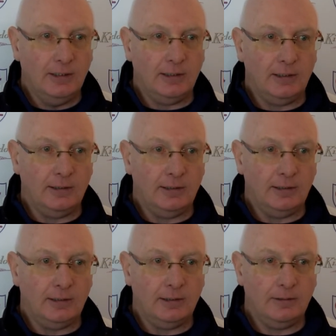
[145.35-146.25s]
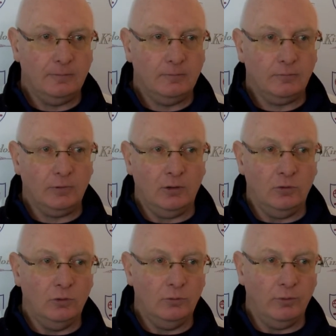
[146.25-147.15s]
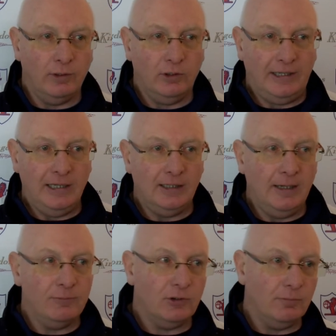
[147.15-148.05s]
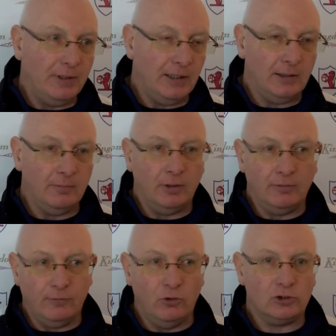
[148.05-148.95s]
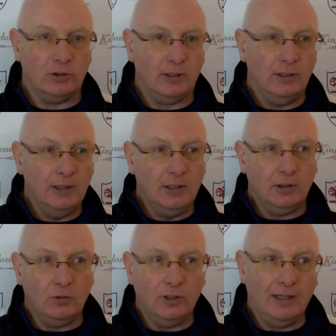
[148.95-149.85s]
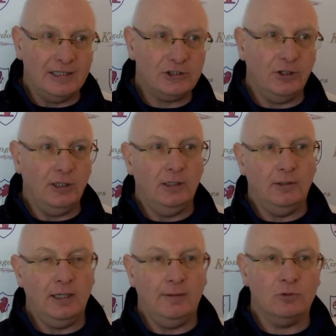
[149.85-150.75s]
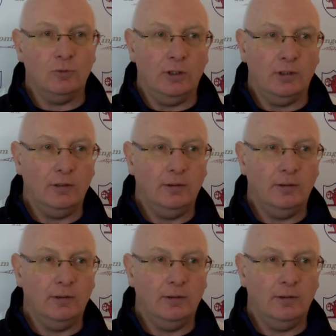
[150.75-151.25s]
We were 8 games unbeaten, but unfortunately, the last 3 games were